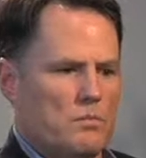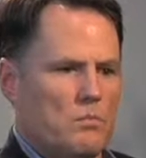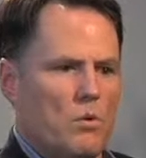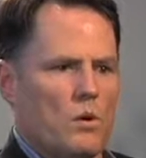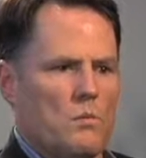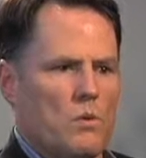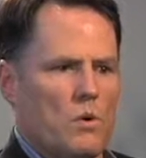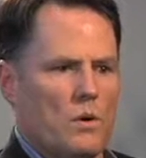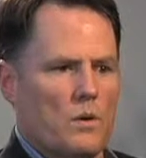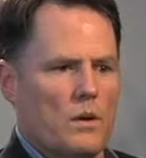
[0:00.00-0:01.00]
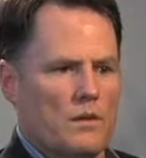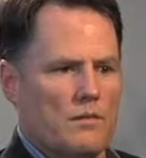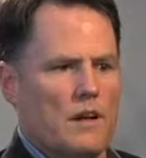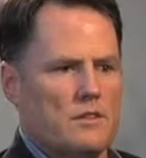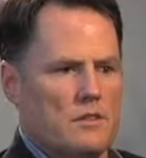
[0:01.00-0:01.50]
more and more
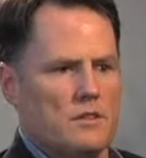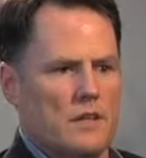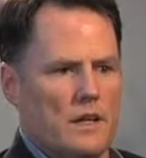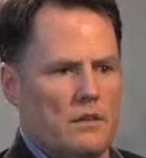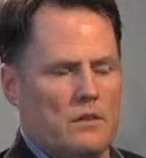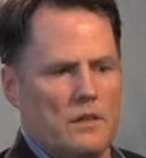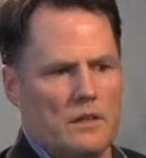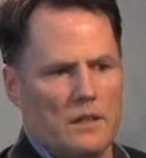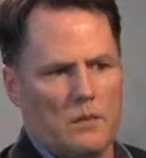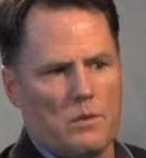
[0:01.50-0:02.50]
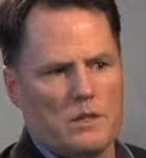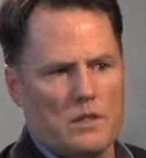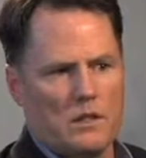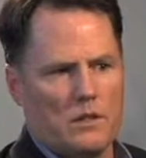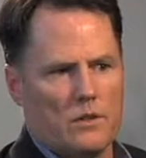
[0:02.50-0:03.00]
devices get out there. I think I
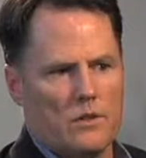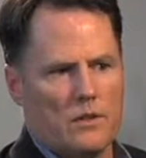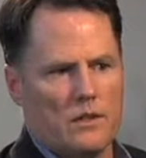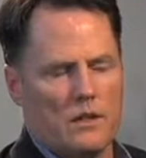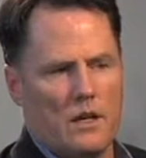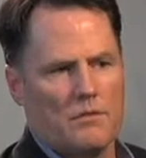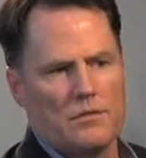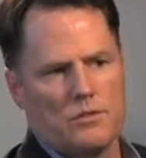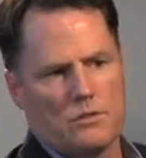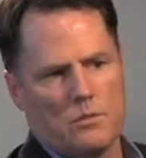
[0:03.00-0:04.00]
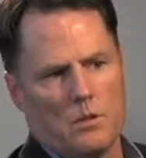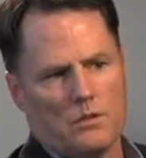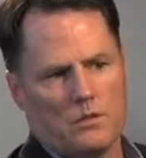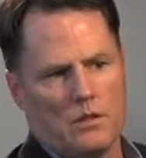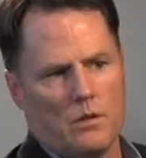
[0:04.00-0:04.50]
recently heard in a conference 2
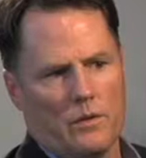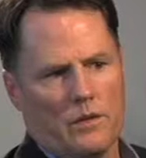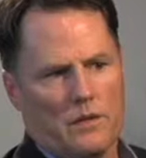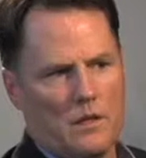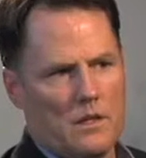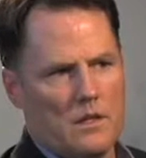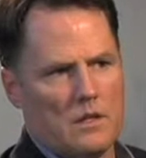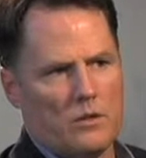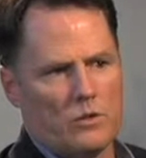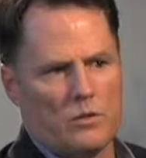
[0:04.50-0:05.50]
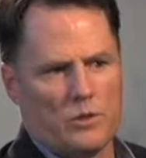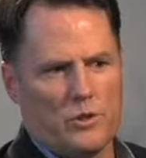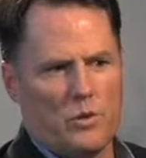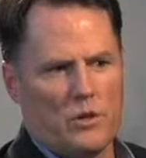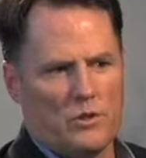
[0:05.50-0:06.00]
months ago that there's over
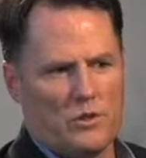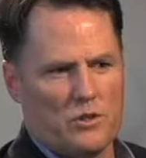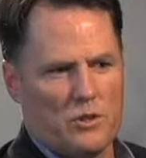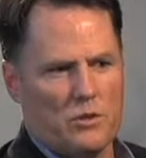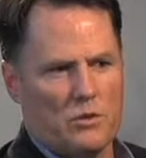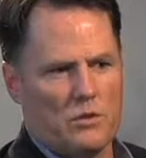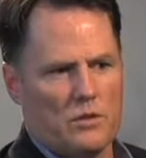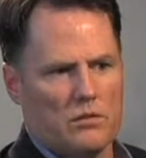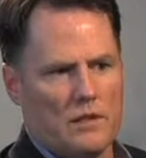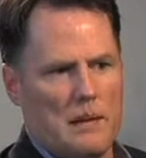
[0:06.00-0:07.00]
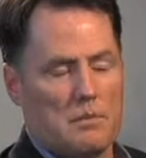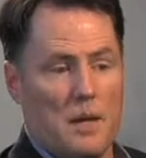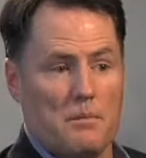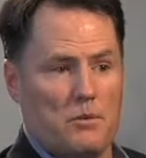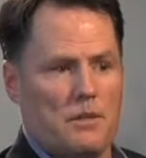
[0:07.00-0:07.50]
200 SKUs of
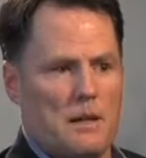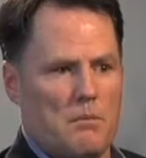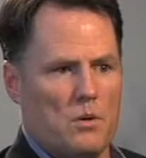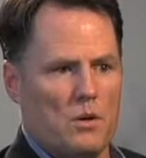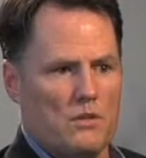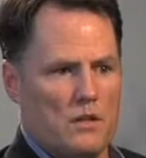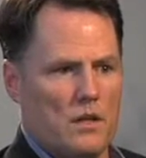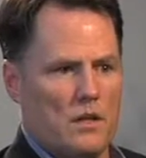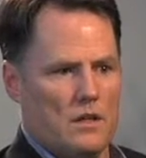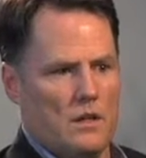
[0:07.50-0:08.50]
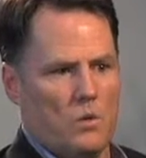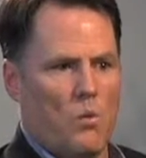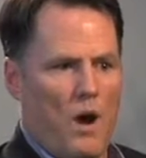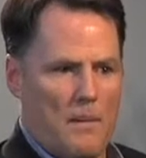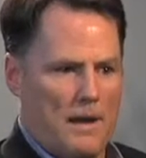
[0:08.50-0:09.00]
laptops or netbooks that are
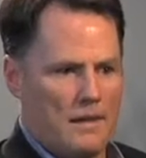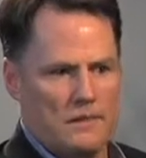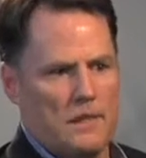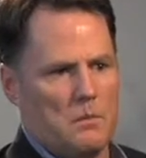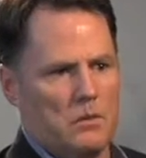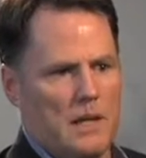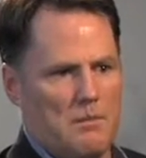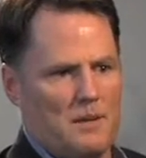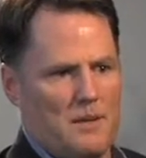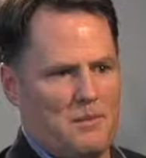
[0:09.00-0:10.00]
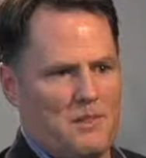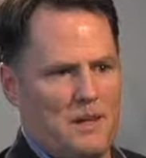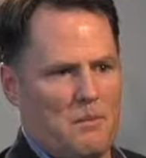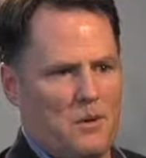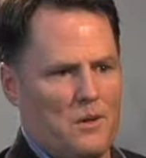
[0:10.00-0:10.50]
WiMAX-enabled laptops and
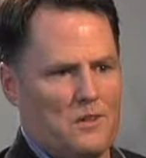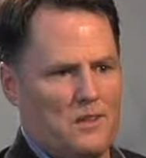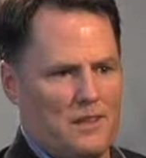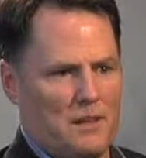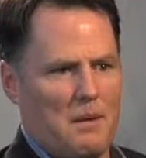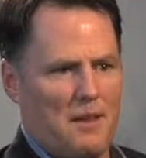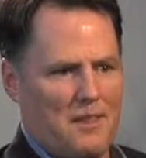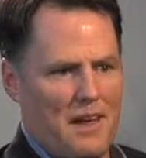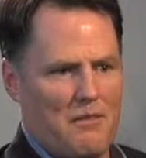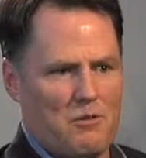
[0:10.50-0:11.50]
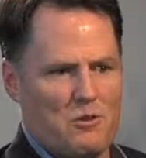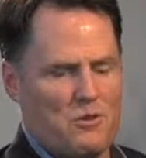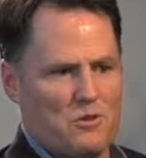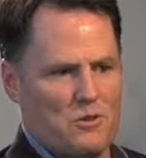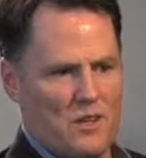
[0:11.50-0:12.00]
netbooks, and you think about that
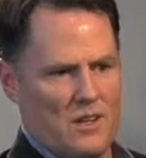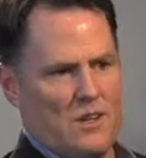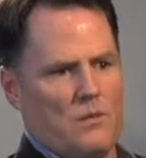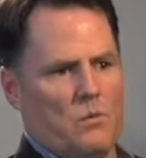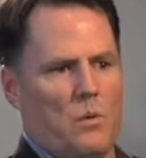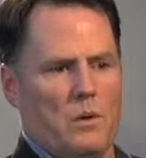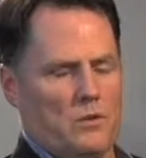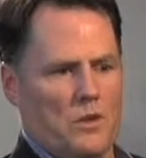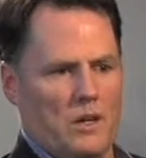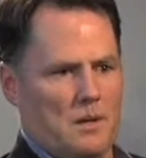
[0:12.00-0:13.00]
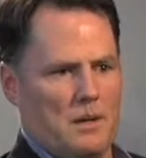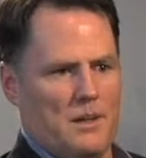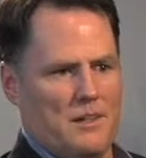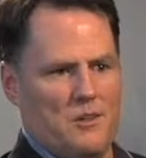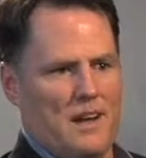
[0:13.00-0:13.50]
versus what we were talking
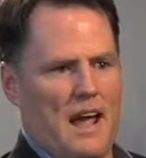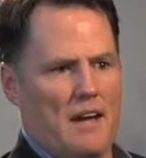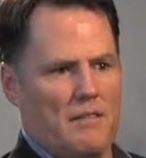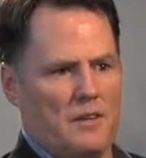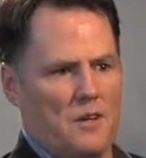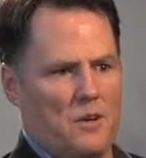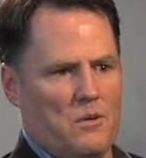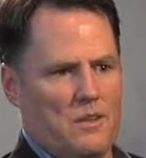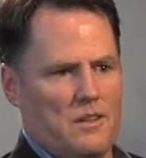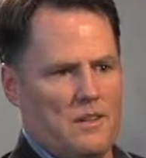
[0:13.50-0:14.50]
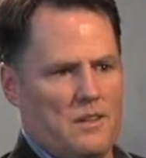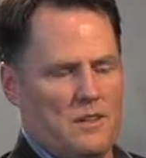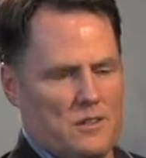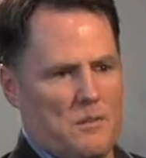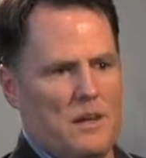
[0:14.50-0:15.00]
about a year and a half ago
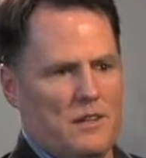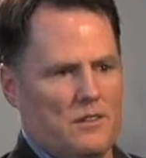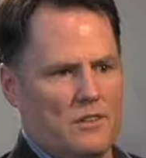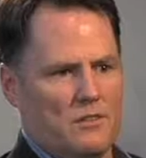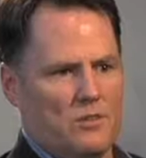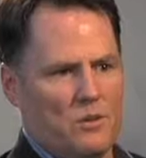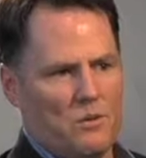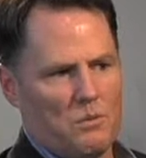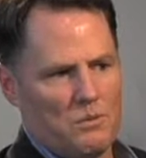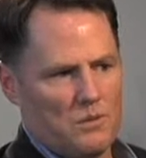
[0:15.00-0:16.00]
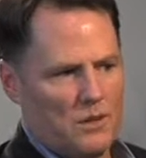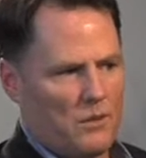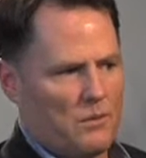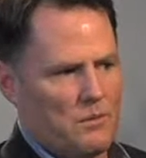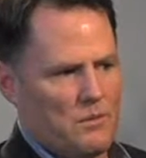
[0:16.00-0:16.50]
is amazing. So, you
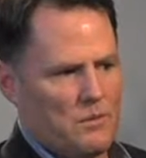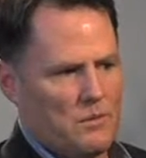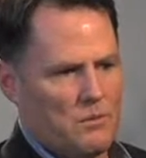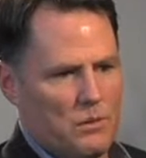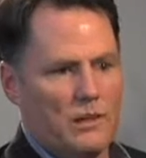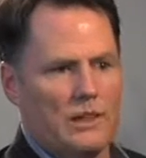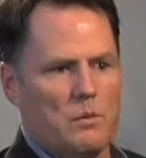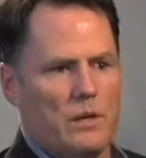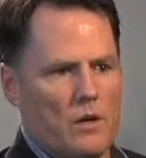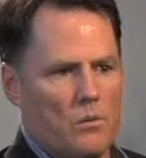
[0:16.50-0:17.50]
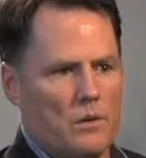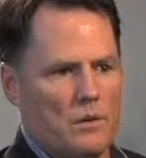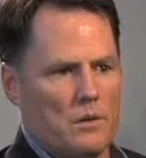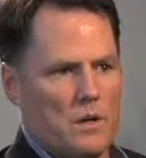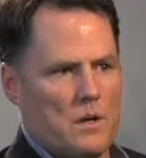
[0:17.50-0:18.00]
know, really
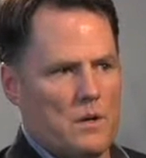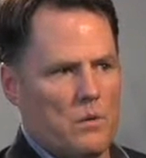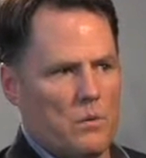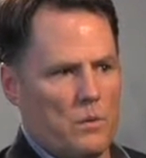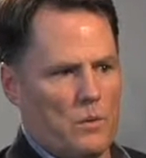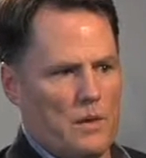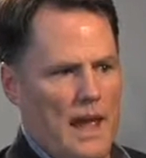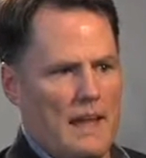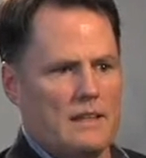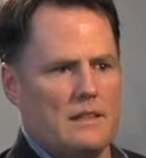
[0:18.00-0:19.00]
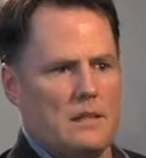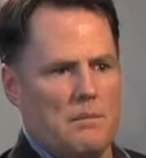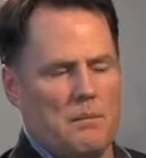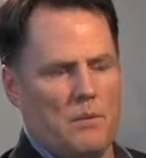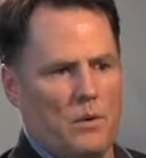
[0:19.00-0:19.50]
we're at that
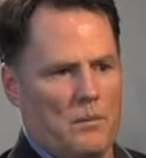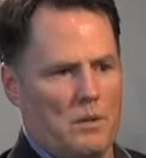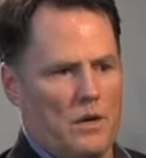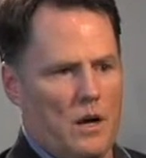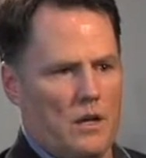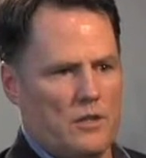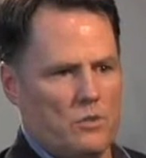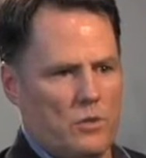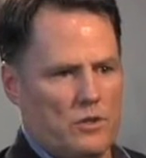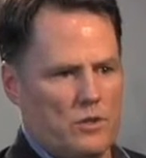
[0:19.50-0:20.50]
tipping point and beyond is where